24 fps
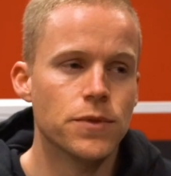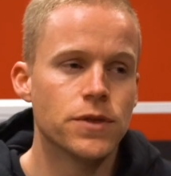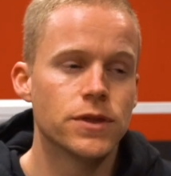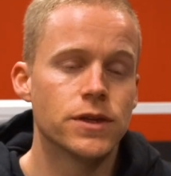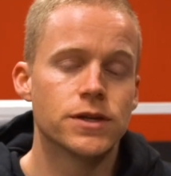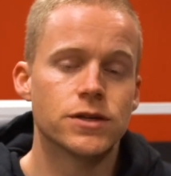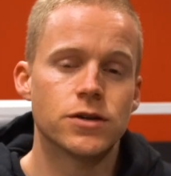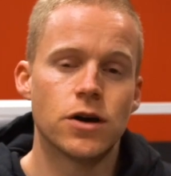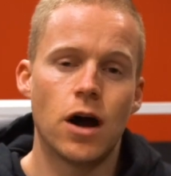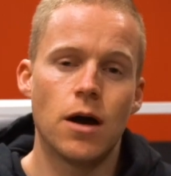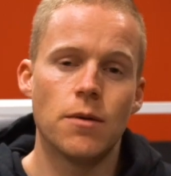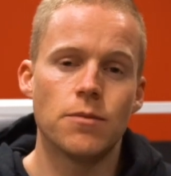The
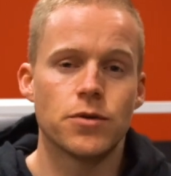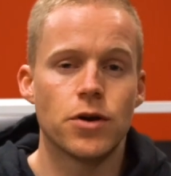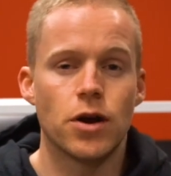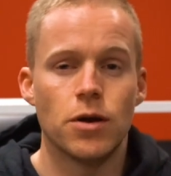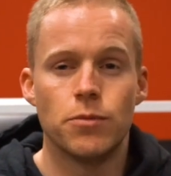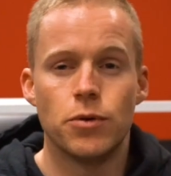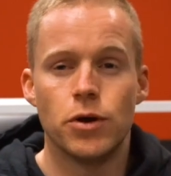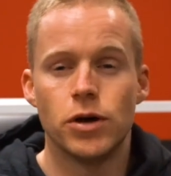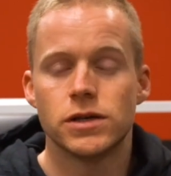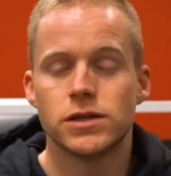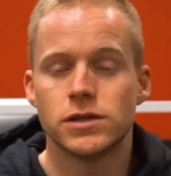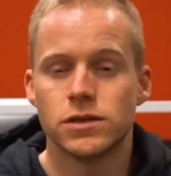time that I
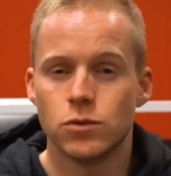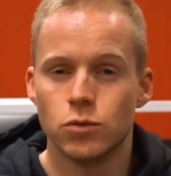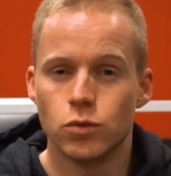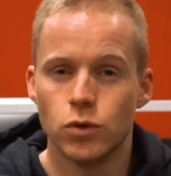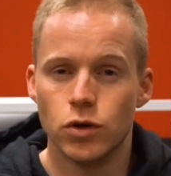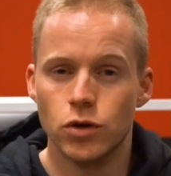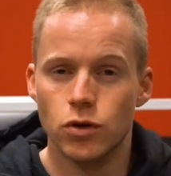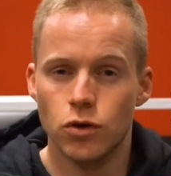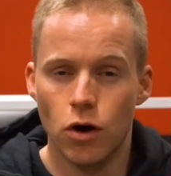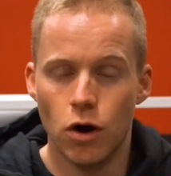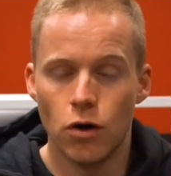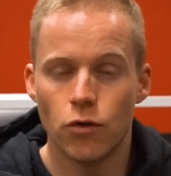personally
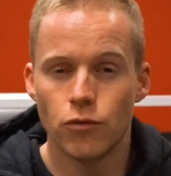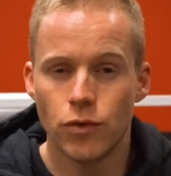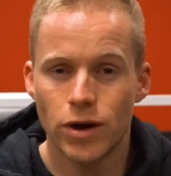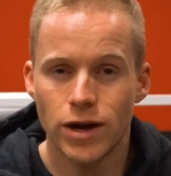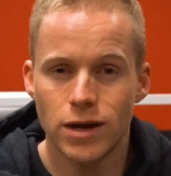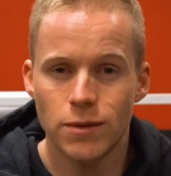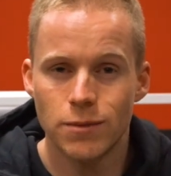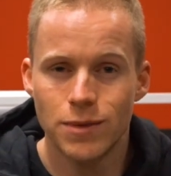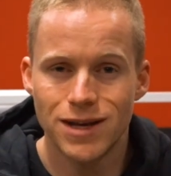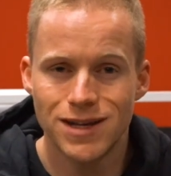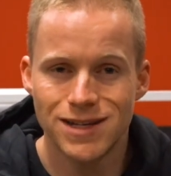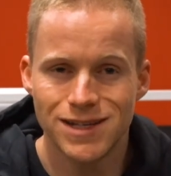would not
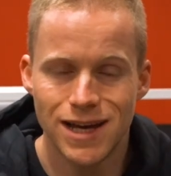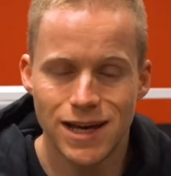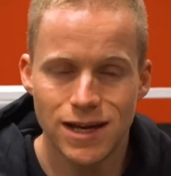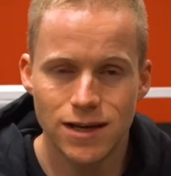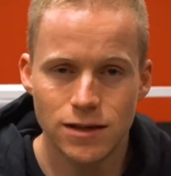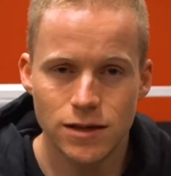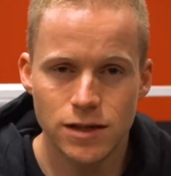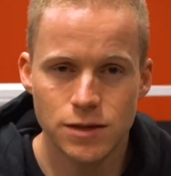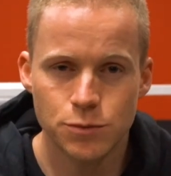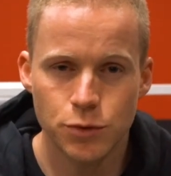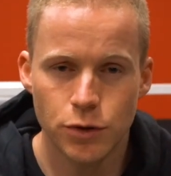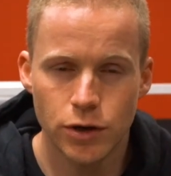recommend
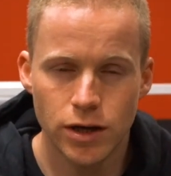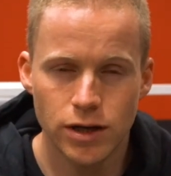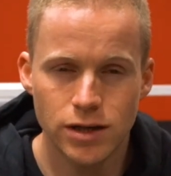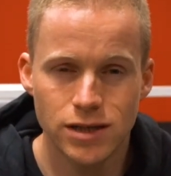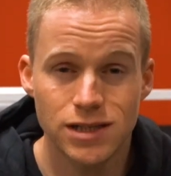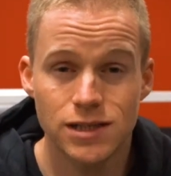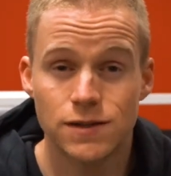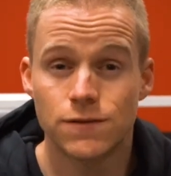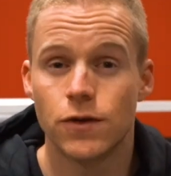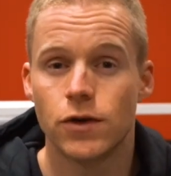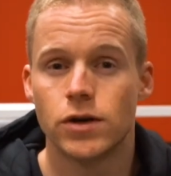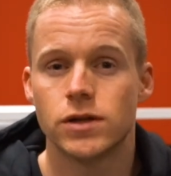taking this product
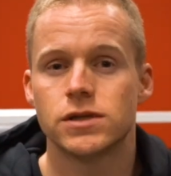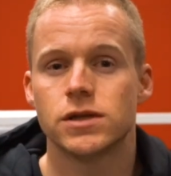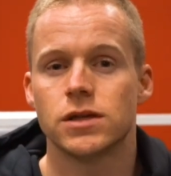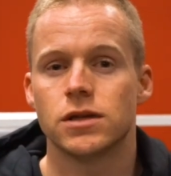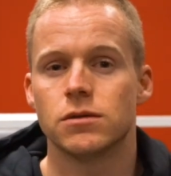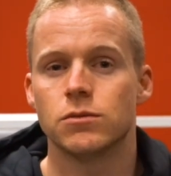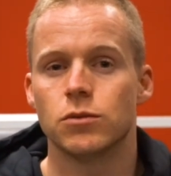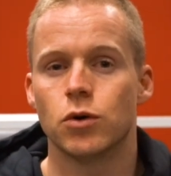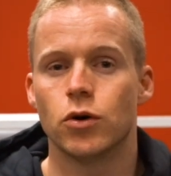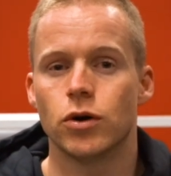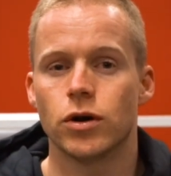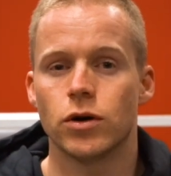is first thing in
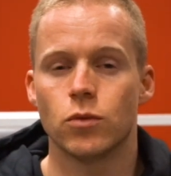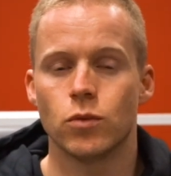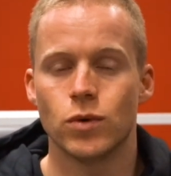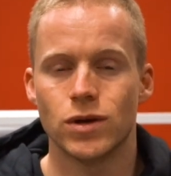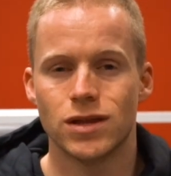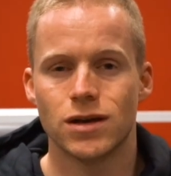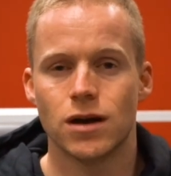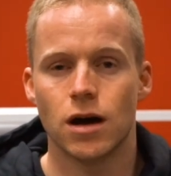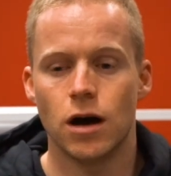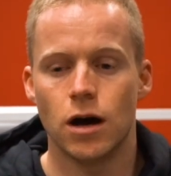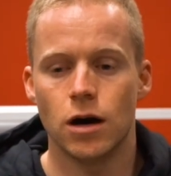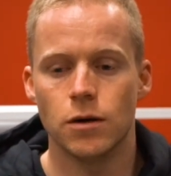the morning
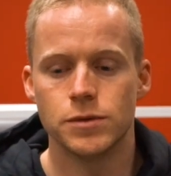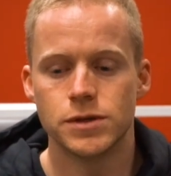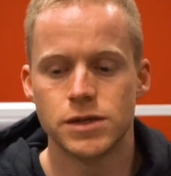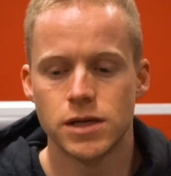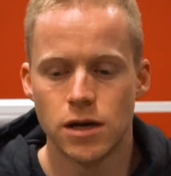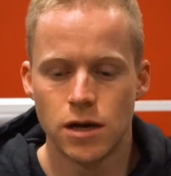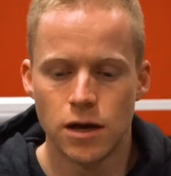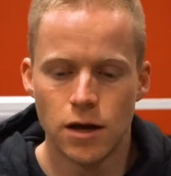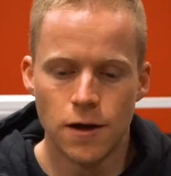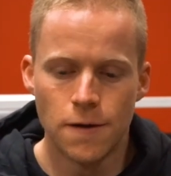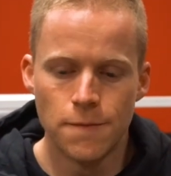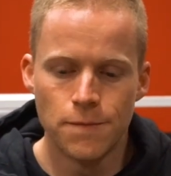with
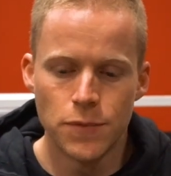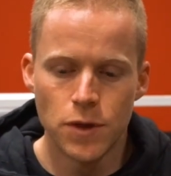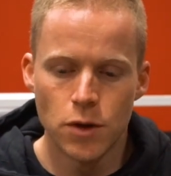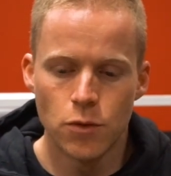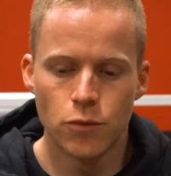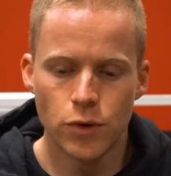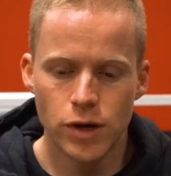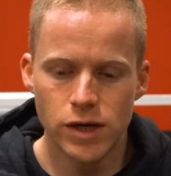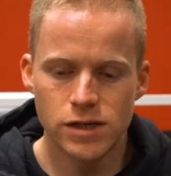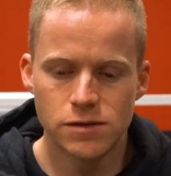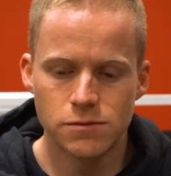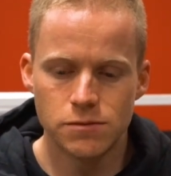carbs.
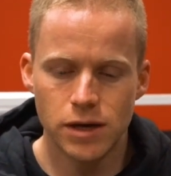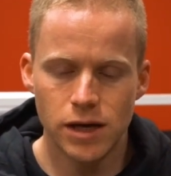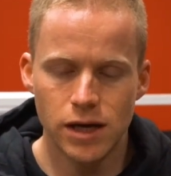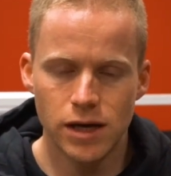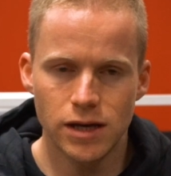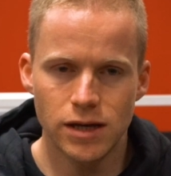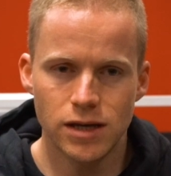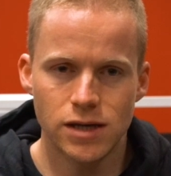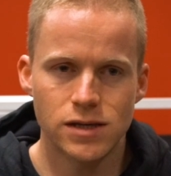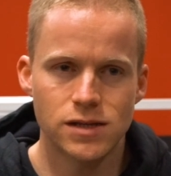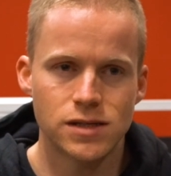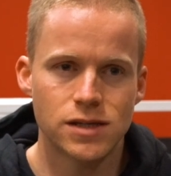Reason
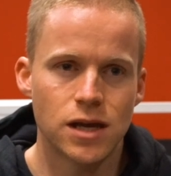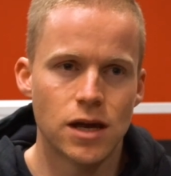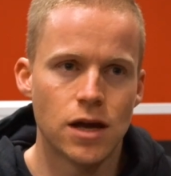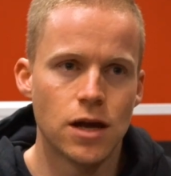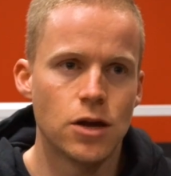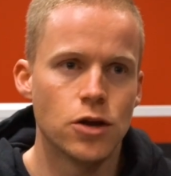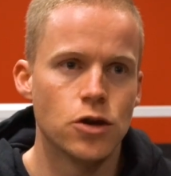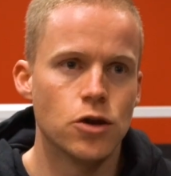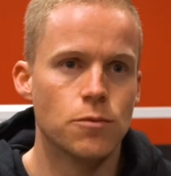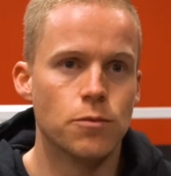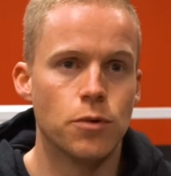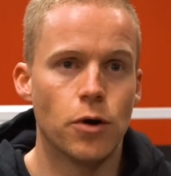being is
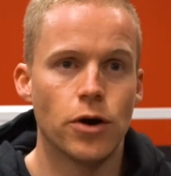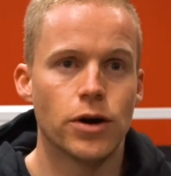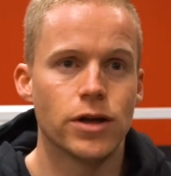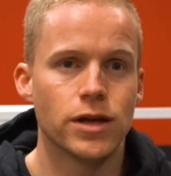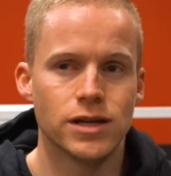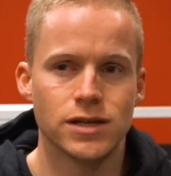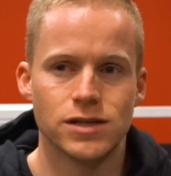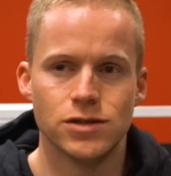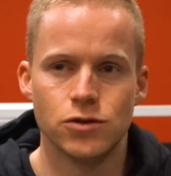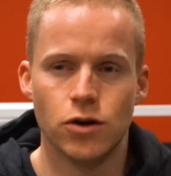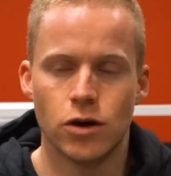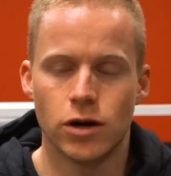your body
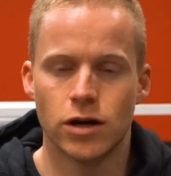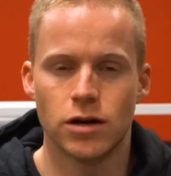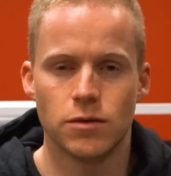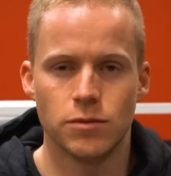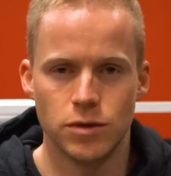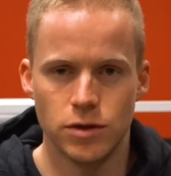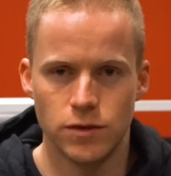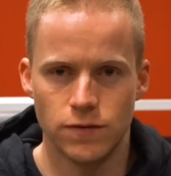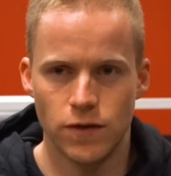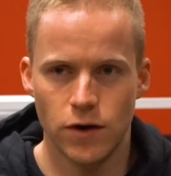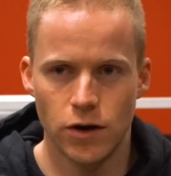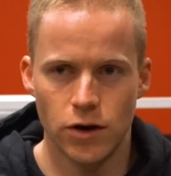is not going to
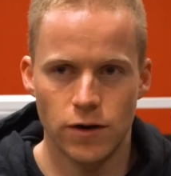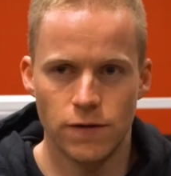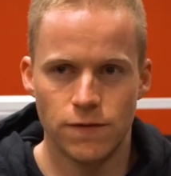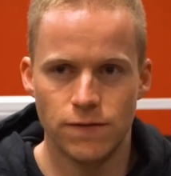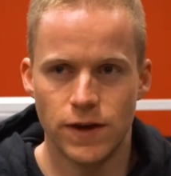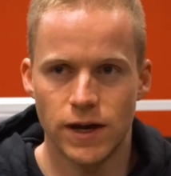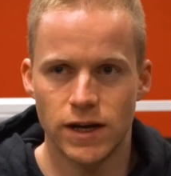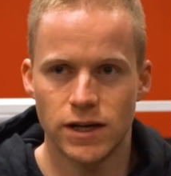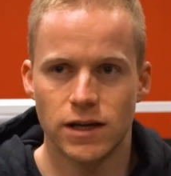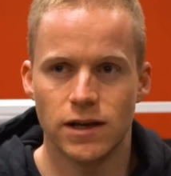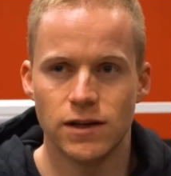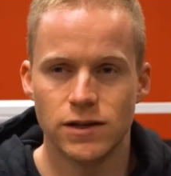be very
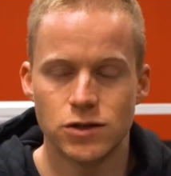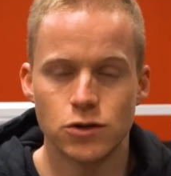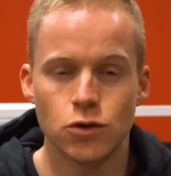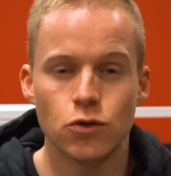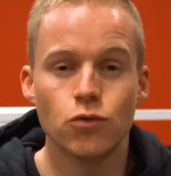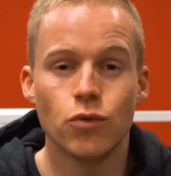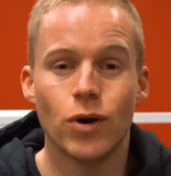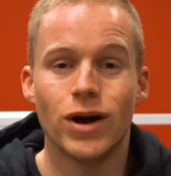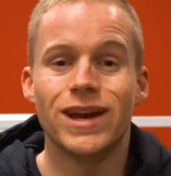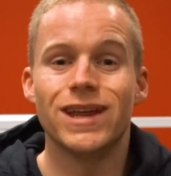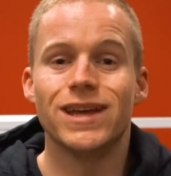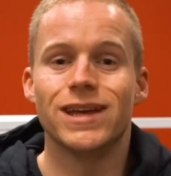effective. It's
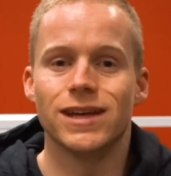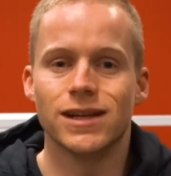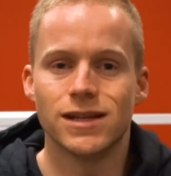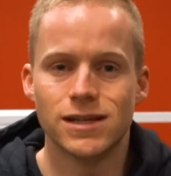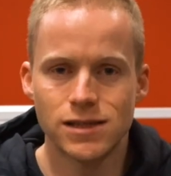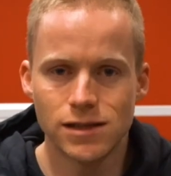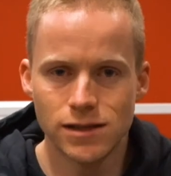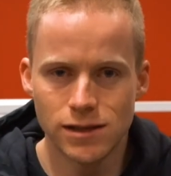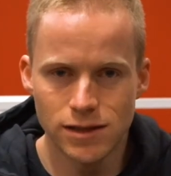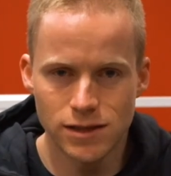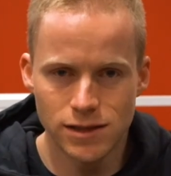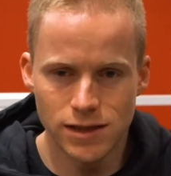already
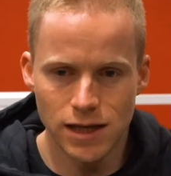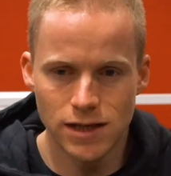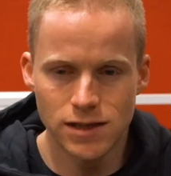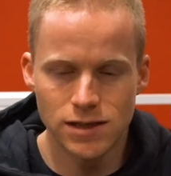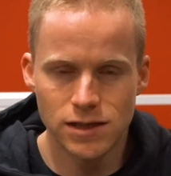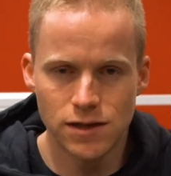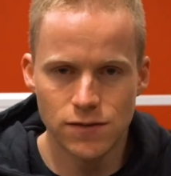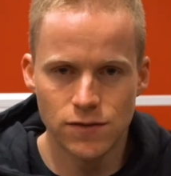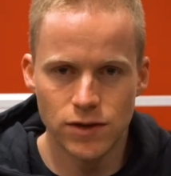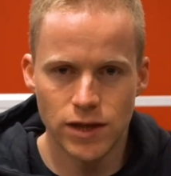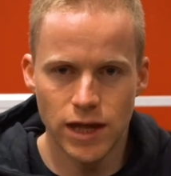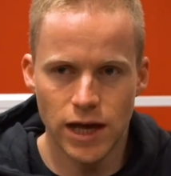insulin
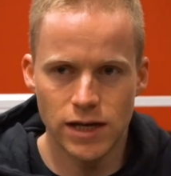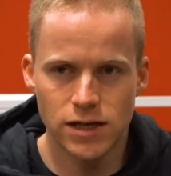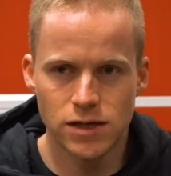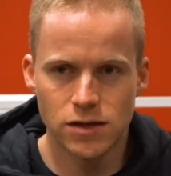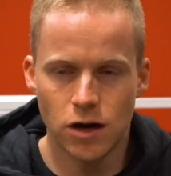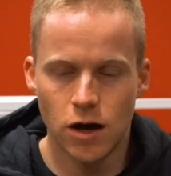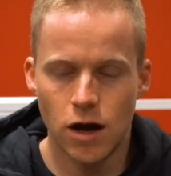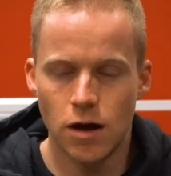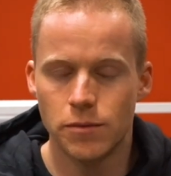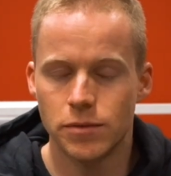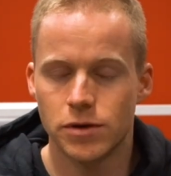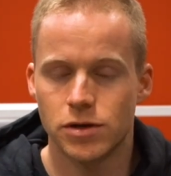sensitive at that
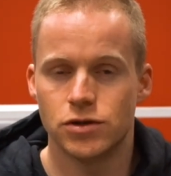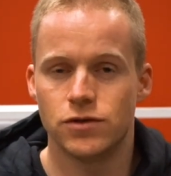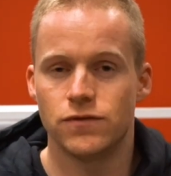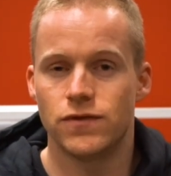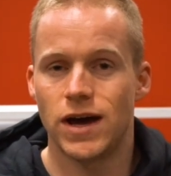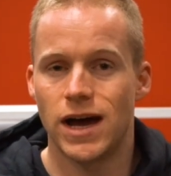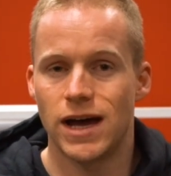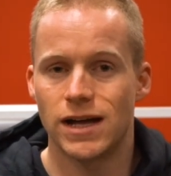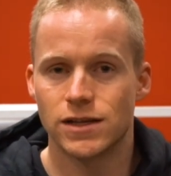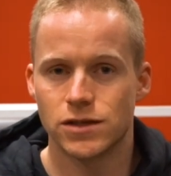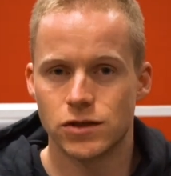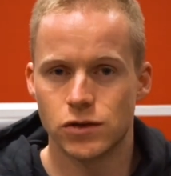time because you've
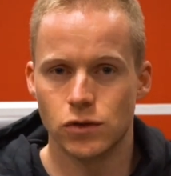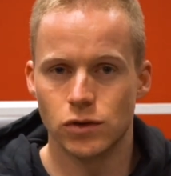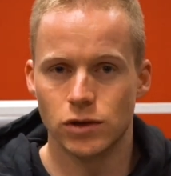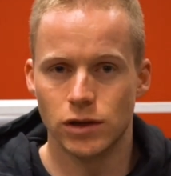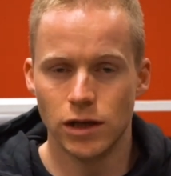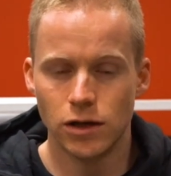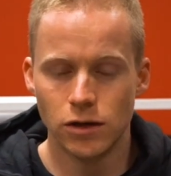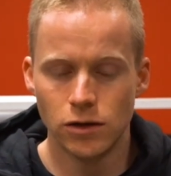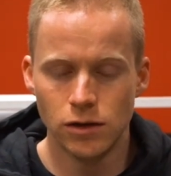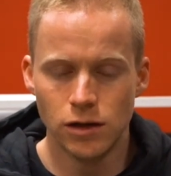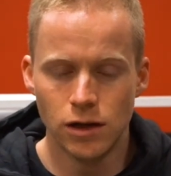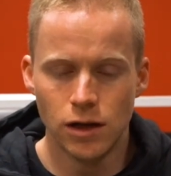had so
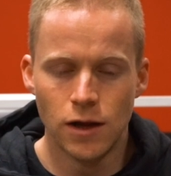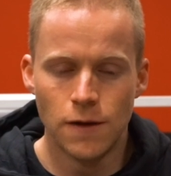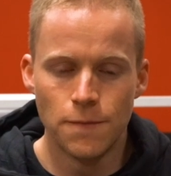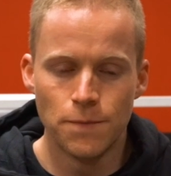little.